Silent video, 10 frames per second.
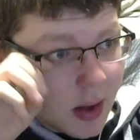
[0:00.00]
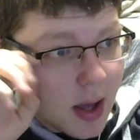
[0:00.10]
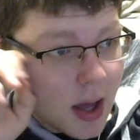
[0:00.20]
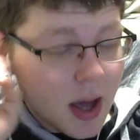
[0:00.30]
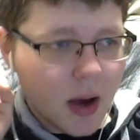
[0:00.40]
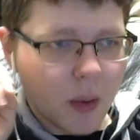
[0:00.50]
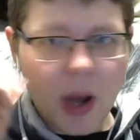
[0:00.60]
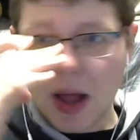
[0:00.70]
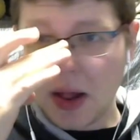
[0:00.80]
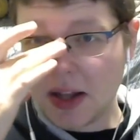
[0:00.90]

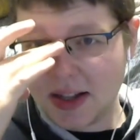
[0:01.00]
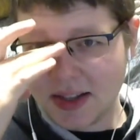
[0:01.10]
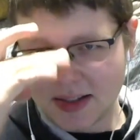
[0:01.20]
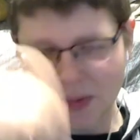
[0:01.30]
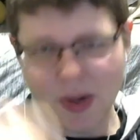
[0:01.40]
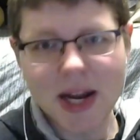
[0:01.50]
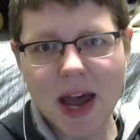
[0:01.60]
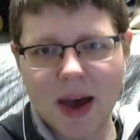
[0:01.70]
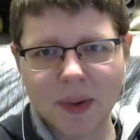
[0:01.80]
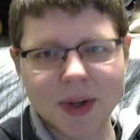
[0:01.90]
Well, right
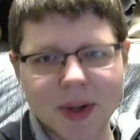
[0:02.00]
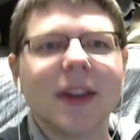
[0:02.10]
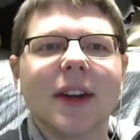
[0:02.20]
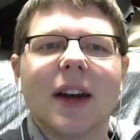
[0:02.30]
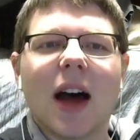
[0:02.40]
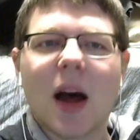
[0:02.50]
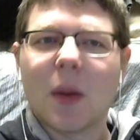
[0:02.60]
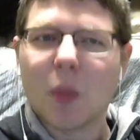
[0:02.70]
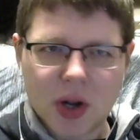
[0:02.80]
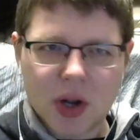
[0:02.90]
now,
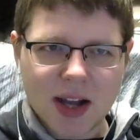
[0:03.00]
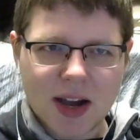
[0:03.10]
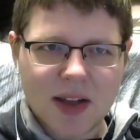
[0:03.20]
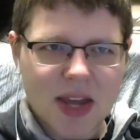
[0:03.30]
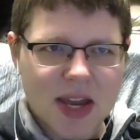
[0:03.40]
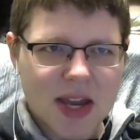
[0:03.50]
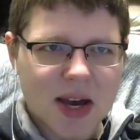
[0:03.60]
I'm working on the